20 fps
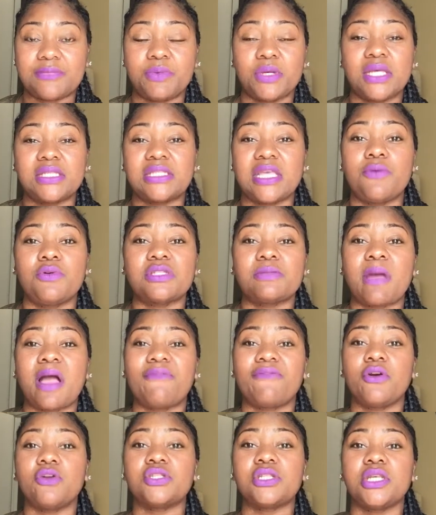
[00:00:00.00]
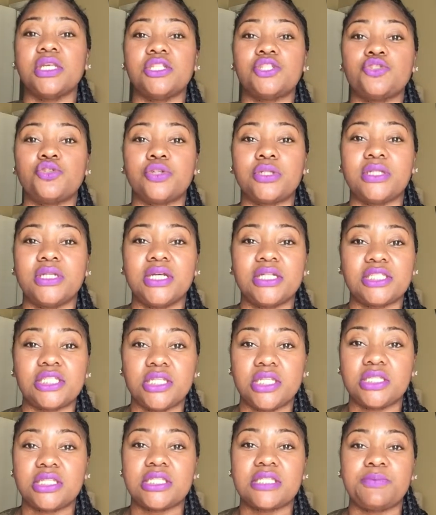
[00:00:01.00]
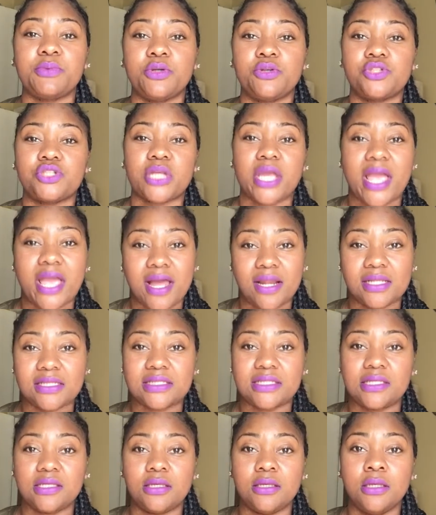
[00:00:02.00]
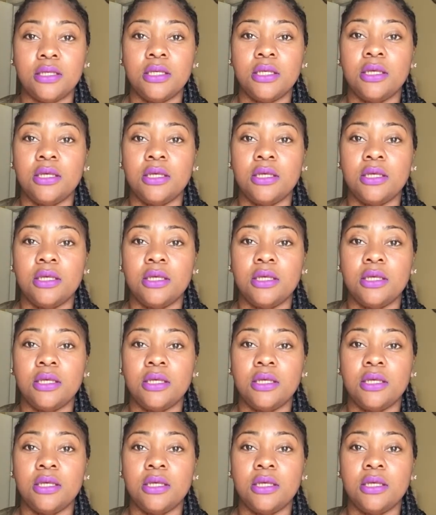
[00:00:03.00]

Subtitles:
because that was my first introduction into spirituality.